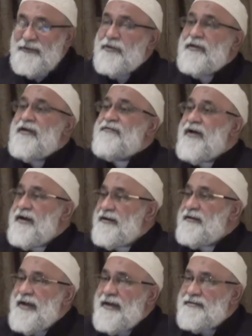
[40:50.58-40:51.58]
You can have heart
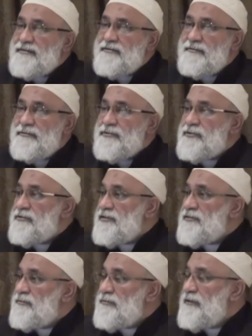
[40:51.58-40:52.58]
attacks, where
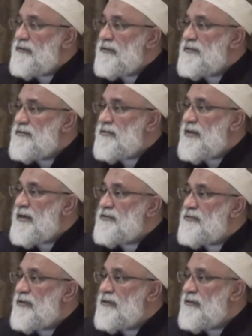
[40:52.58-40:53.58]
stress increases the
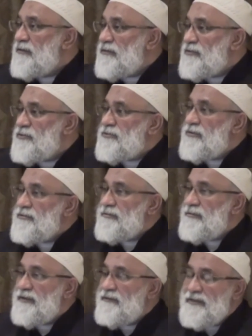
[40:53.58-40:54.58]
heart rate and constricts the
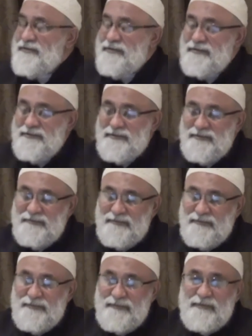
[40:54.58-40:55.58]
blood vessels.
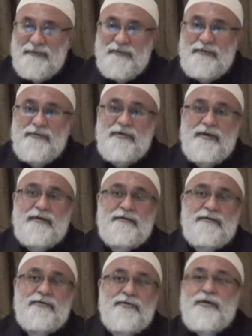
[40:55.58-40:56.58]
You can
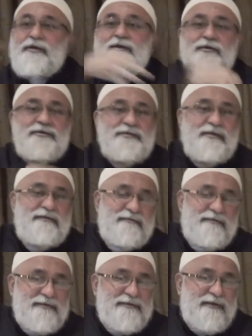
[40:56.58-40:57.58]
ruin your
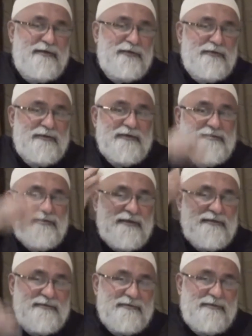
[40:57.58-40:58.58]
teeth, they say, you know, the
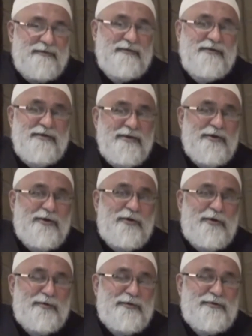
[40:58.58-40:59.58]
stress
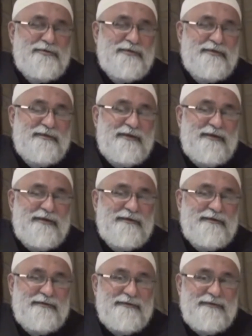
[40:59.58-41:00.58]
hormones and